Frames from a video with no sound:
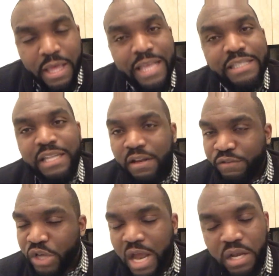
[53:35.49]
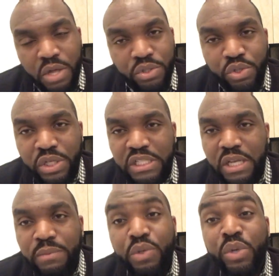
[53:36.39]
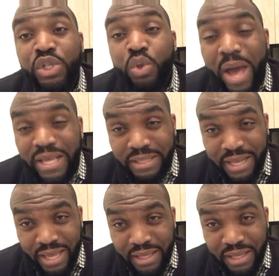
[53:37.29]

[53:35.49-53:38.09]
instead of trying to go to the gym doing twice a day.